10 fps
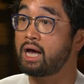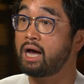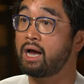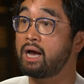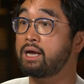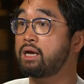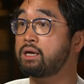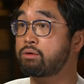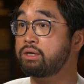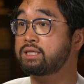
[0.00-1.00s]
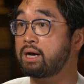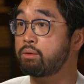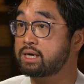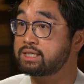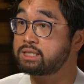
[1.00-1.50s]
uh, and, and, increase
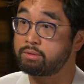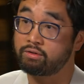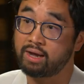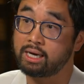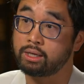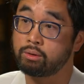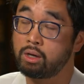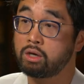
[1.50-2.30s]
our customer value.